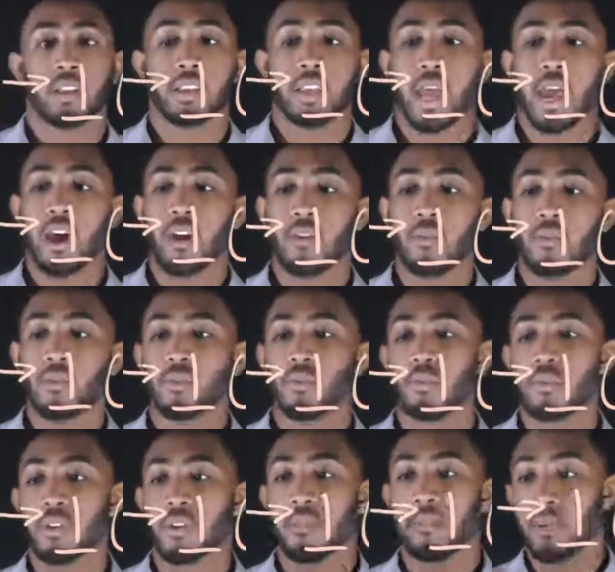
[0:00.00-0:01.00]

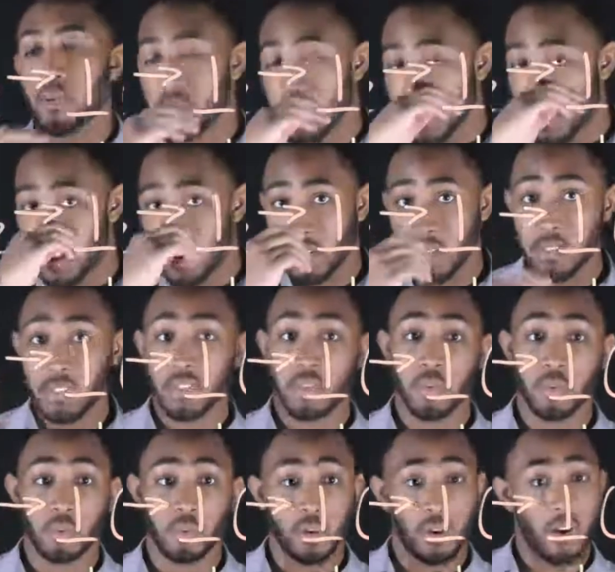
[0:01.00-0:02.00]
now we're moving on
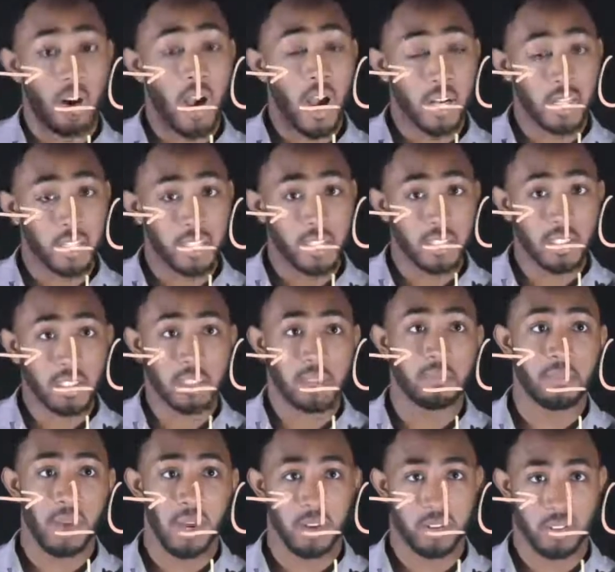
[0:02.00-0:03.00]
to our oxygens
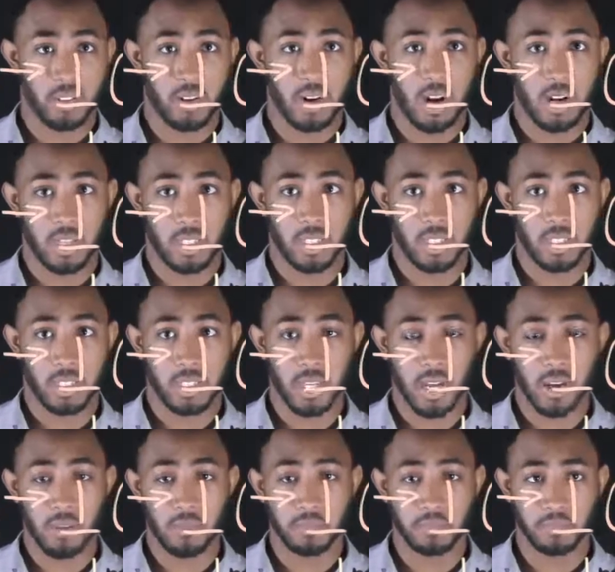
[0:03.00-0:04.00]
to balance our oxygens
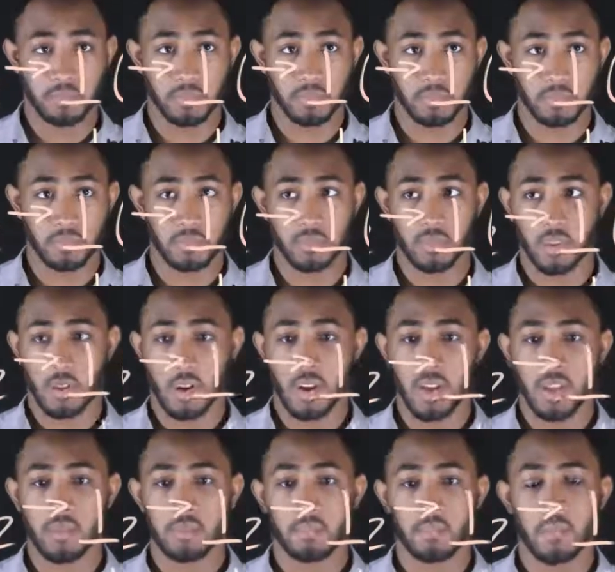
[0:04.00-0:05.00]
out. All
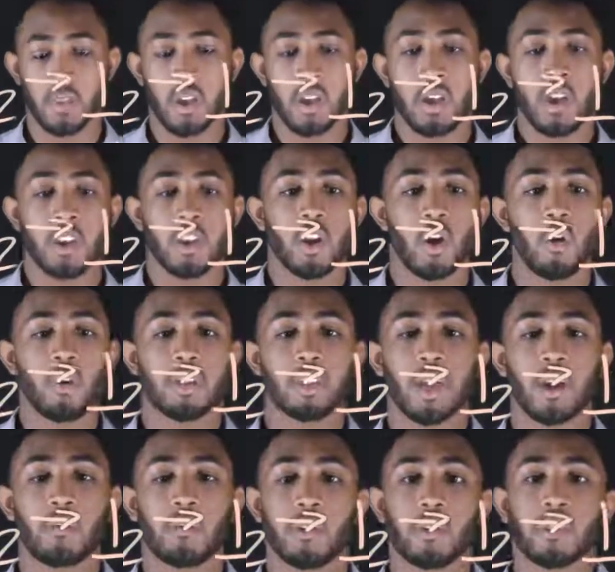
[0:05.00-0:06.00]
right.
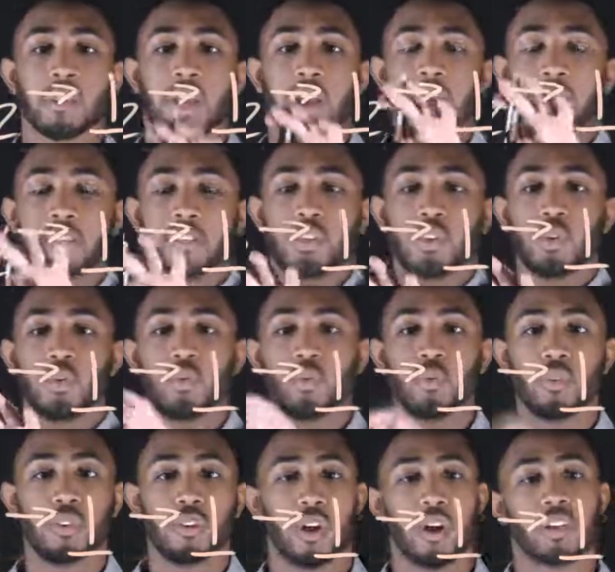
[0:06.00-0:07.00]
Knowing that we only have
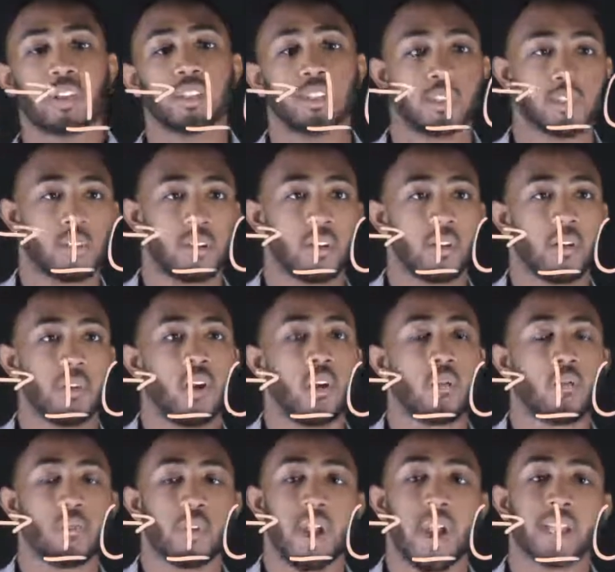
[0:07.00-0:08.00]
2 oxygens on
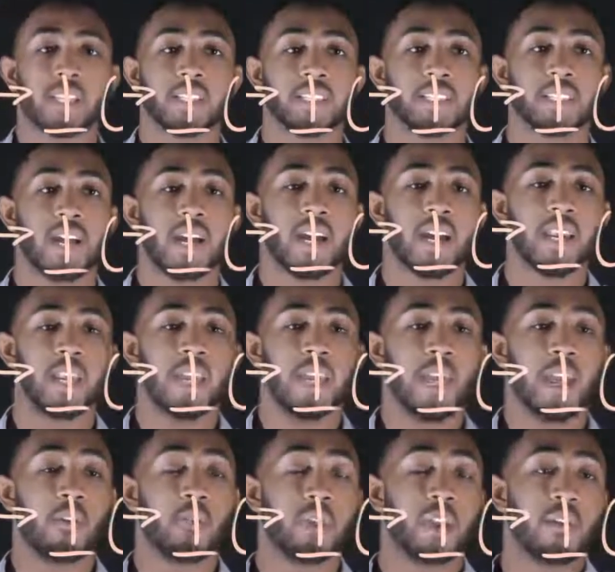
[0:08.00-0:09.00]
our reactant side,
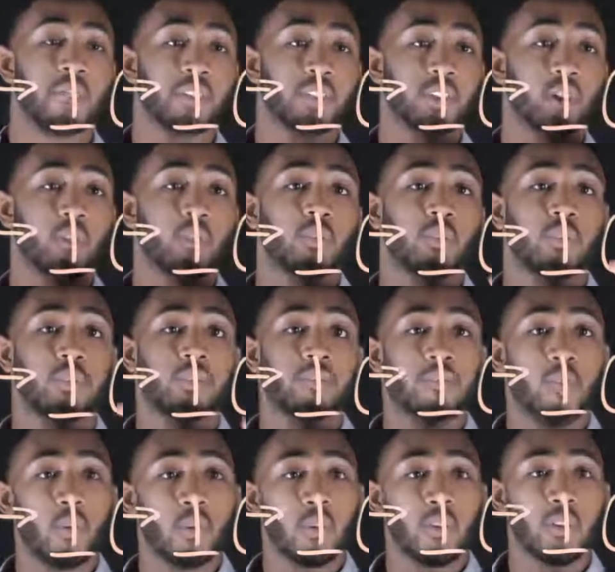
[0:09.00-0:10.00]
and we have a total
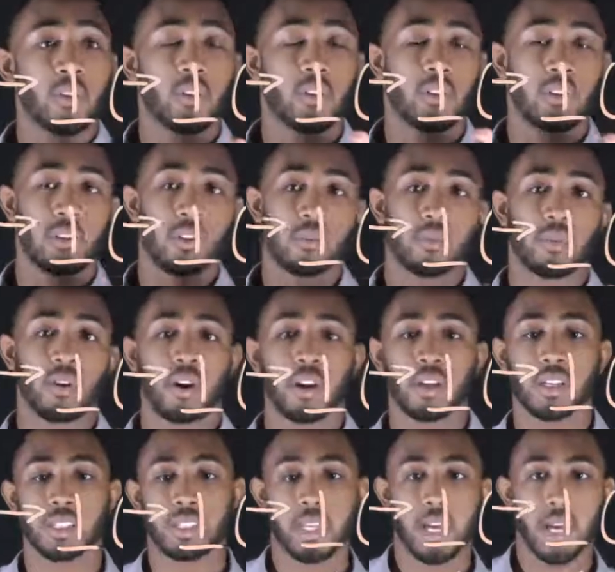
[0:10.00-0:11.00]
of 4 on our
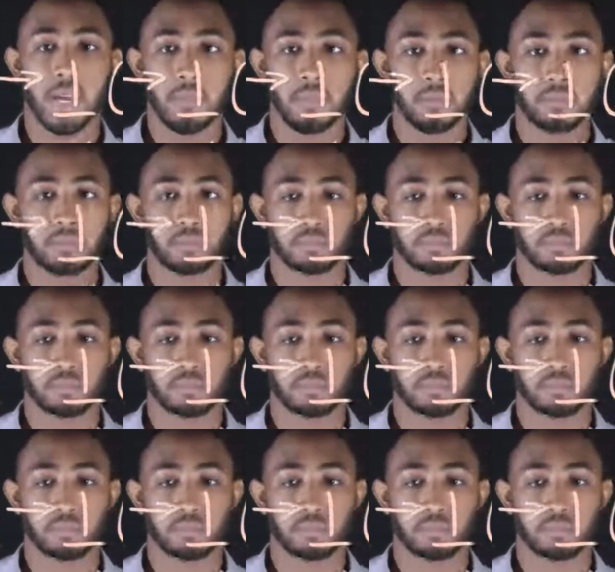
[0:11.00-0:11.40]
product side,